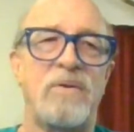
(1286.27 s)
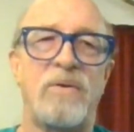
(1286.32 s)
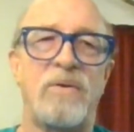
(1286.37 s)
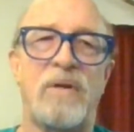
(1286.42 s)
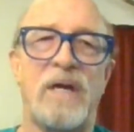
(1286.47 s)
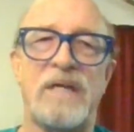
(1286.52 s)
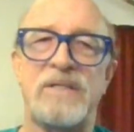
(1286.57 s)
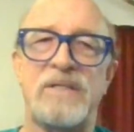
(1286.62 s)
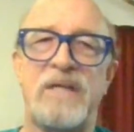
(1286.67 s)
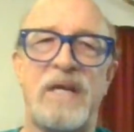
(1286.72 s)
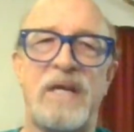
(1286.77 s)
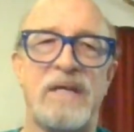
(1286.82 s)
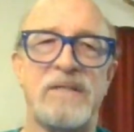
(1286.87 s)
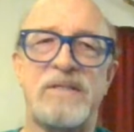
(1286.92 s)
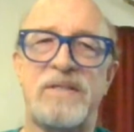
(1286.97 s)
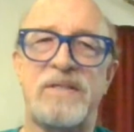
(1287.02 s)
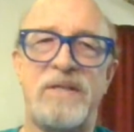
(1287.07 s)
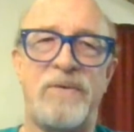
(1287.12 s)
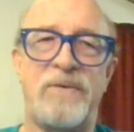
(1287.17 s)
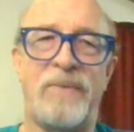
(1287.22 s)
You guys
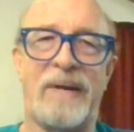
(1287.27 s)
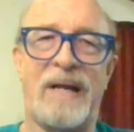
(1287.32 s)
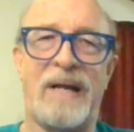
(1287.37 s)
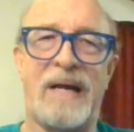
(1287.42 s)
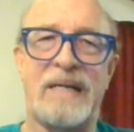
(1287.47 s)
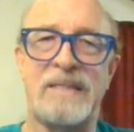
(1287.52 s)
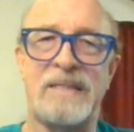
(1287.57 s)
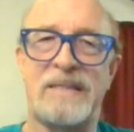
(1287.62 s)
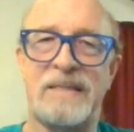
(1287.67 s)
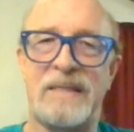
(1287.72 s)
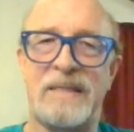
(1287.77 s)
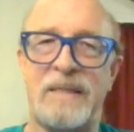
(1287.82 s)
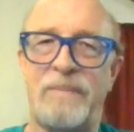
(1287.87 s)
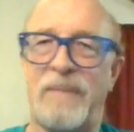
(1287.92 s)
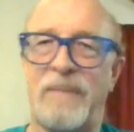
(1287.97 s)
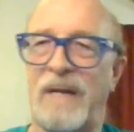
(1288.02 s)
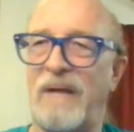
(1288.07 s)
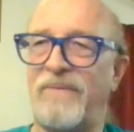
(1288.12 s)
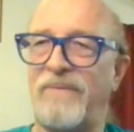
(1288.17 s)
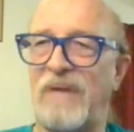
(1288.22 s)
can't see what I see,
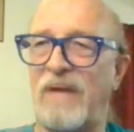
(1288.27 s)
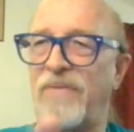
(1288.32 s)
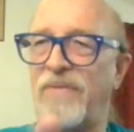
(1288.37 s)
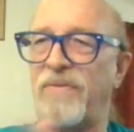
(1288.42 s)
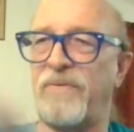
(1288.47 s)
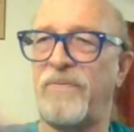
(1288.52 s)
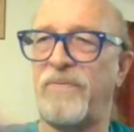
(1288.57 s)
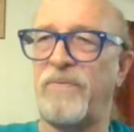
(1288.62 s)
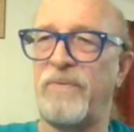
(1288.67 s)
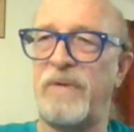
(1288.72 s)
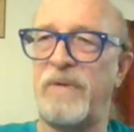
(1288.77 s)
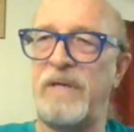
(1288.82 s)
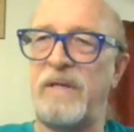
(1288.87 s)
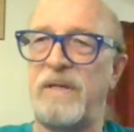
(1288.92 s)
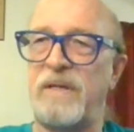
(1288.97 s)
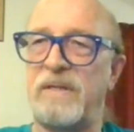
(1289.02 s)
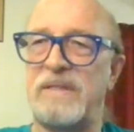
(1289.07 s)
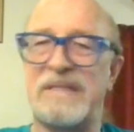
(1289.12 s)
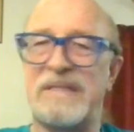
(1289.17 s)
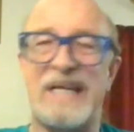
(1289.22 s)
but I've got
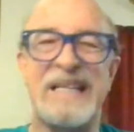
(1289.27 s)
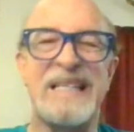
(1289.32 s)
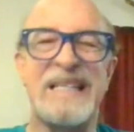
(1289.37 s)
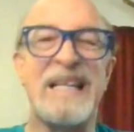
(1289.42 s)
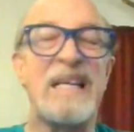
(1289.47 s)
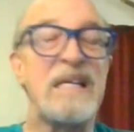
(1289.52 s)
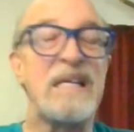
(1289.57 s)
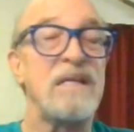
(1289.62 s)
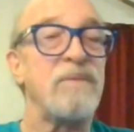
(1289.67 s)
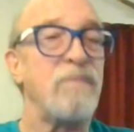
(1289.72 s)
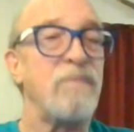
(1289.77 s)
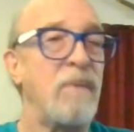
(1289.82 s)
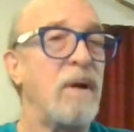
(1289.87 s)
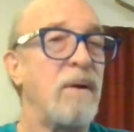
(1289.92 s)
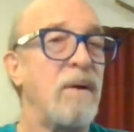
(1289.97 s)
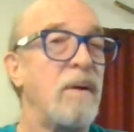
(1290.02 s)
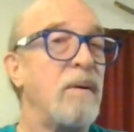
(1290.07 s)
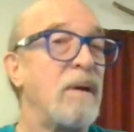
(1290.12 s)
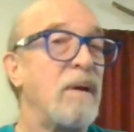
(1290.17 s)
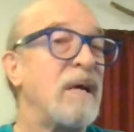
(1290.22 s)
three,
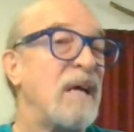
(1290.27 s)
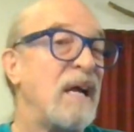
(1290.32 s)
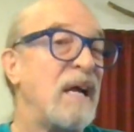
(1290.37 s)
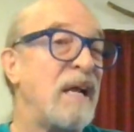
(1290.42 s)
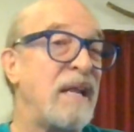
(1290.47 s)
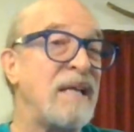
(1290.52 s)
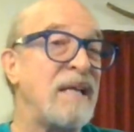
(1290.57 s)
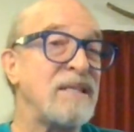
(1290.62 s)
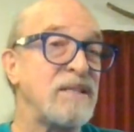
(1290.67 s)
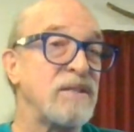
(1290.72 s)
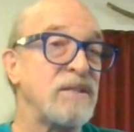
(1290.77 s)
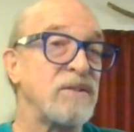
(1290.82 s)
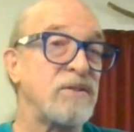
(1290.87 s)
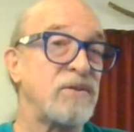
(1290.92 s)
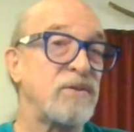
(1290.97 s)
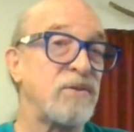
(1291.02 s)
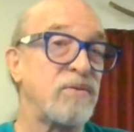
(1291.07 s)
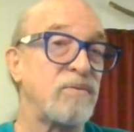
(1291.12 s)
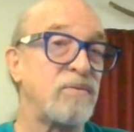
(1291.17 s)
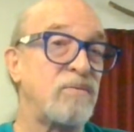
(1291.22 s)
in
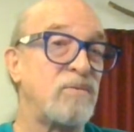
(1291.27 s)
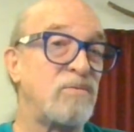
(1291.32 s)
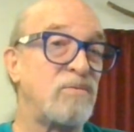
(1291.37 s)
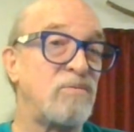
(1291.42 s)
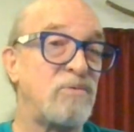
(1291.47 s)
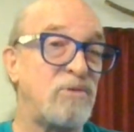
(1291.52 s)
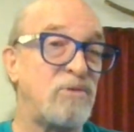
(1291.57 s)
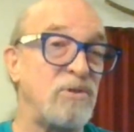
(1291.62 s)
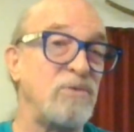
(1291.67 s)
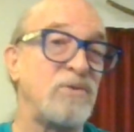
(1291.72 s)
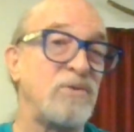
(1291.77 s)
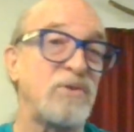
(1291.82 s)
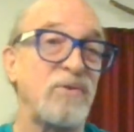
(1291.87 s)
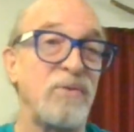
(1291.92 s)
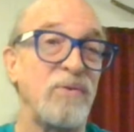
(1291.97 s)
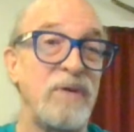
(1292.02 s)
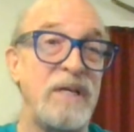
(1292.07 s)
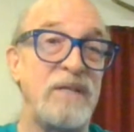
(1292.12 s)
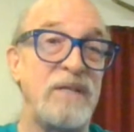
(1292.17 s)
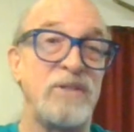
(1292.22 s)
essence, two
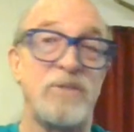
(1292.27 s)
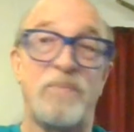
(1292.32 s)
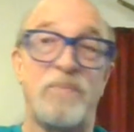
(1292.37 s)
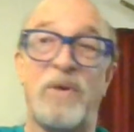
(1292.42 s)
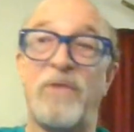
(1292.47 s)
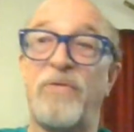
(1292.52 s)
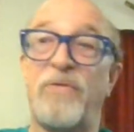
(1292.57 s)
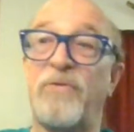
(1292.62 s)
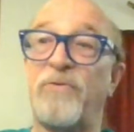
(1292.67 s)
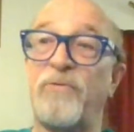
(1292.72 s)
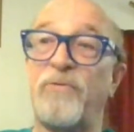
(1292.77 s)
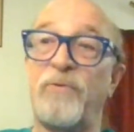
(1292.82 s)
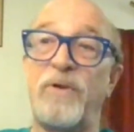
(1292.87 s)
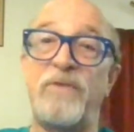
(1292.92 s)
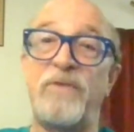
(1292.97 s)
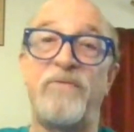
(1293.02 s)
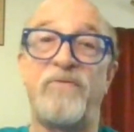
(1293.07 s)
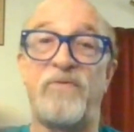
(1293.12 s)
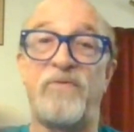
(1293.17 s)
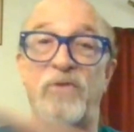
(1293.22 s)
screens, but
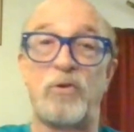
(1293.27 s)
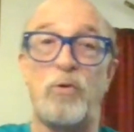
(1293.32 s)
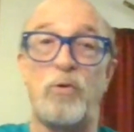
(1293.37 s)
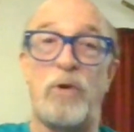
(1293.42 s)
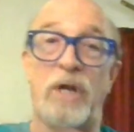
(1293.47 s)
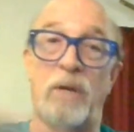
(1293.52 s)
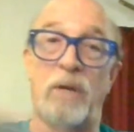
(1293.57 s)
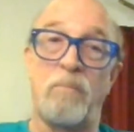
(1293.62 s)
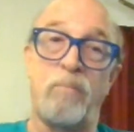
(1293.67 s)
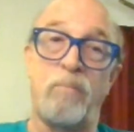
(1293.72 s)
three viewing